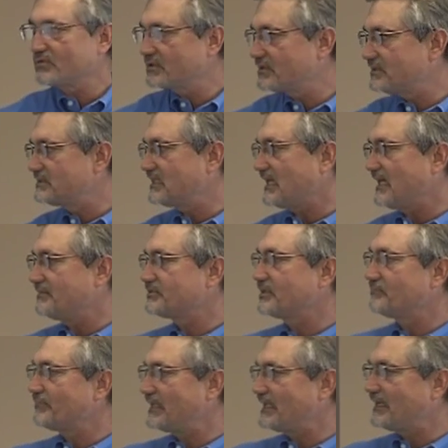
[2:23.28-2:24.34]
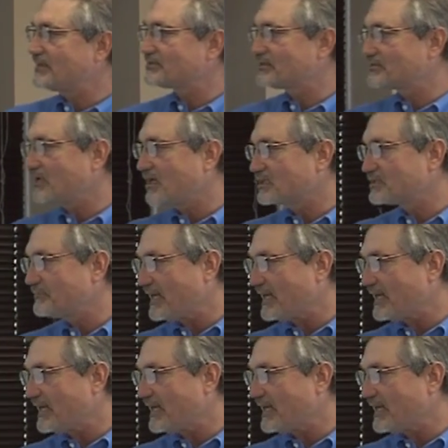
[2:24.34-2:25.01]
were good times. And, but he also talked